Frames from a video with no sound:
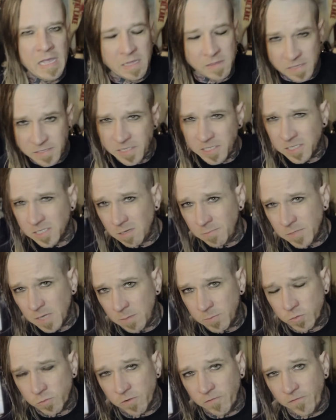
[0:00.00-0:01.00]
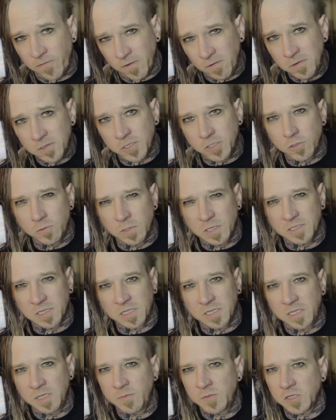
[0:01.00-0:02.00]
This is sometimes referred to as a
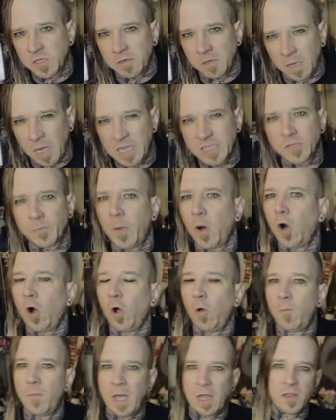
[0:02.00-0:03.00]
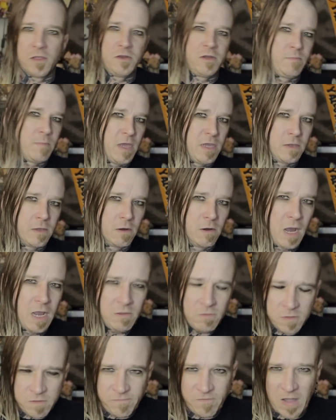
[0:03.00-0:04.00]
Gibson Les Paul Melody Maker. I
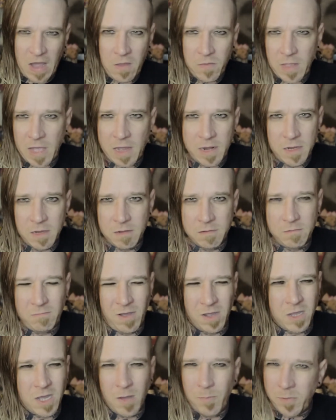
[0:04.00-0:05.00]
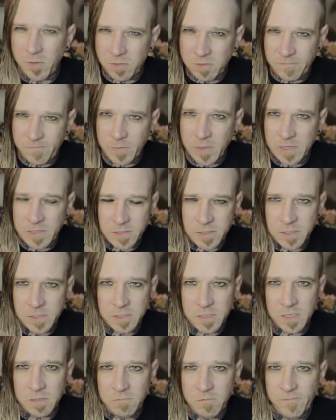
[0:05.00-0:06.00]
only found that a couple of places
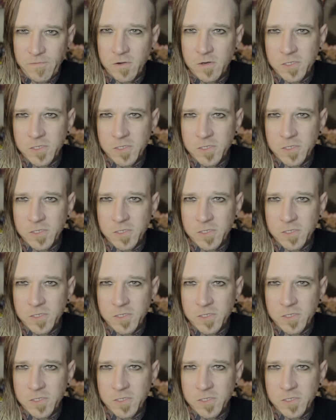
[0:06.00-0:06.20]
that refer